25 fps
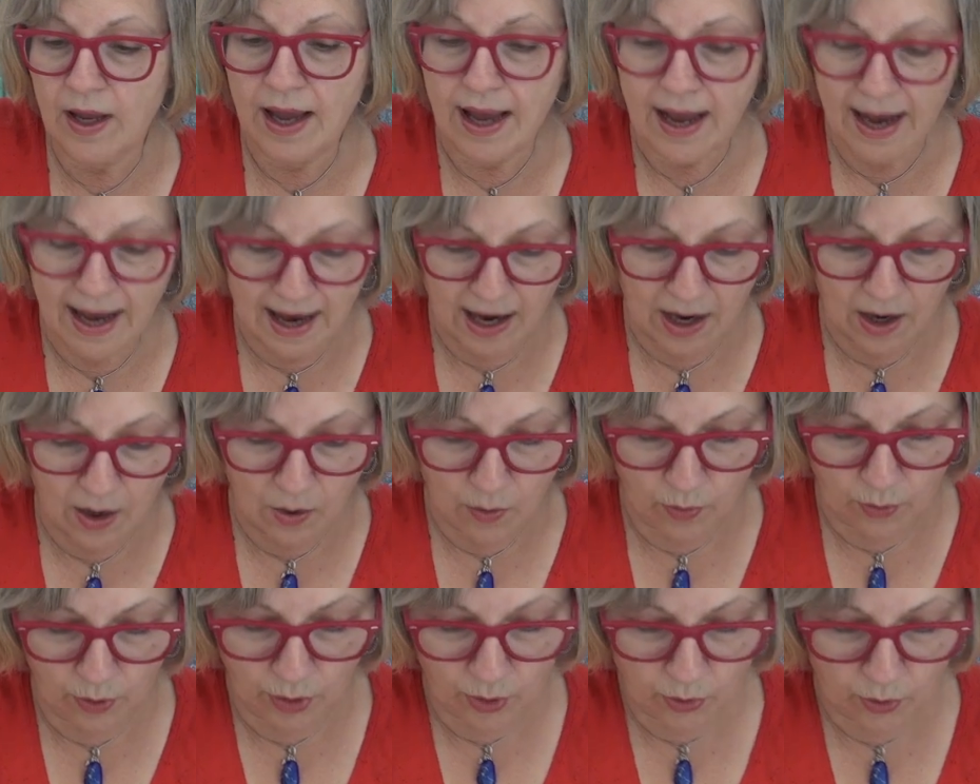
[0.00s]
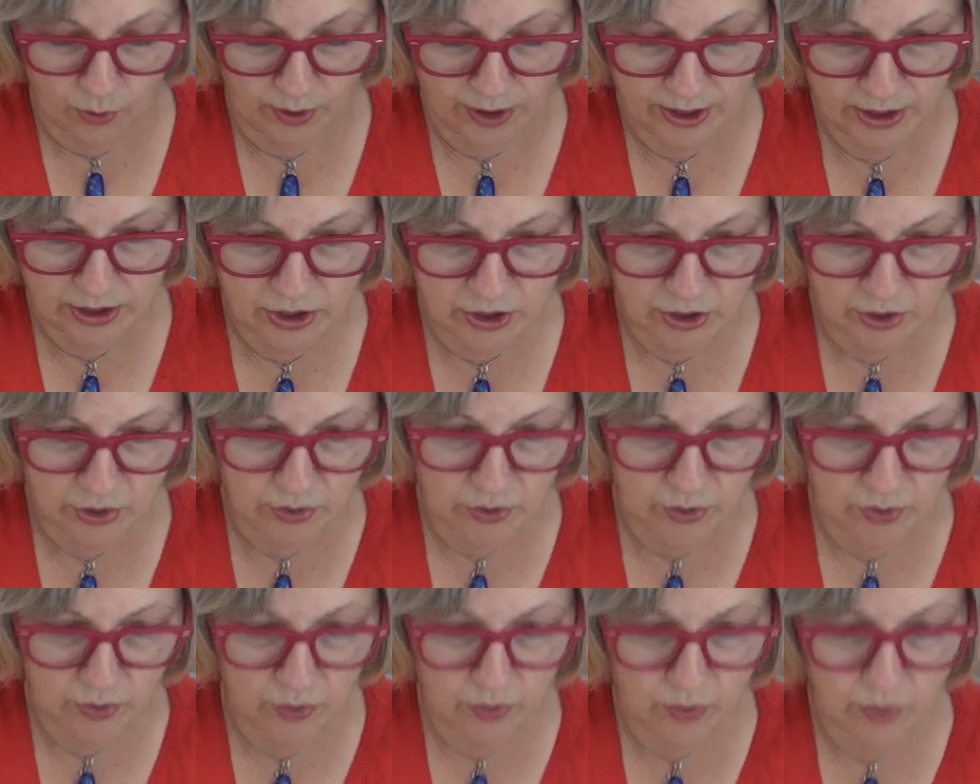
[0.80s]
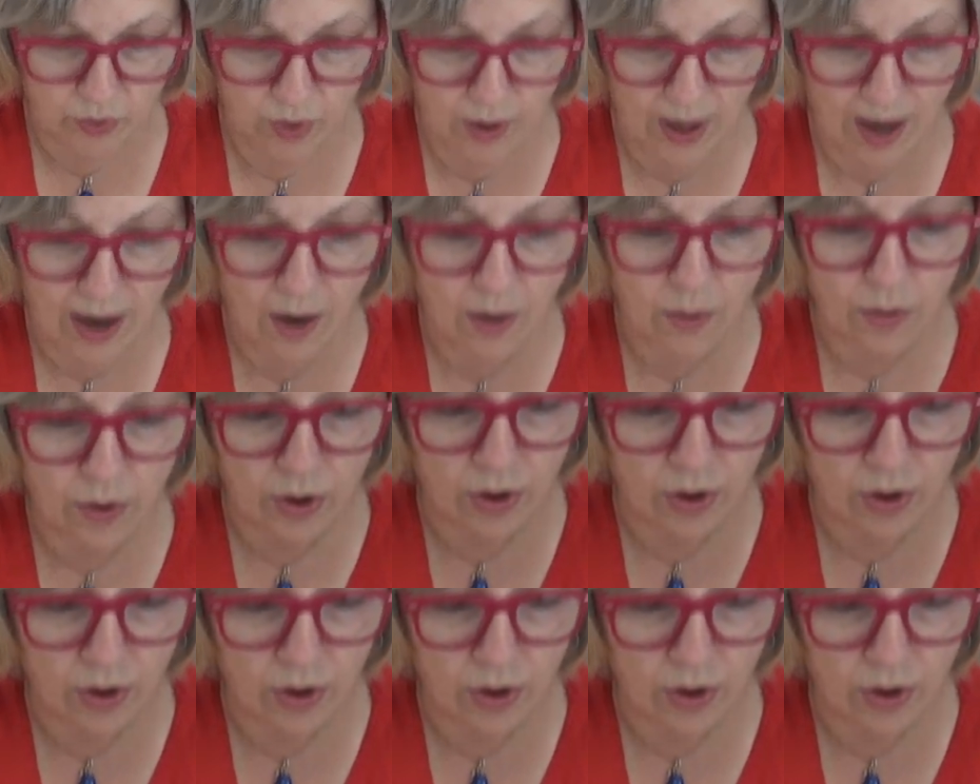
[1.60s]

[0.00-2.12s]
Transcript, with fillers: how we're going to how we're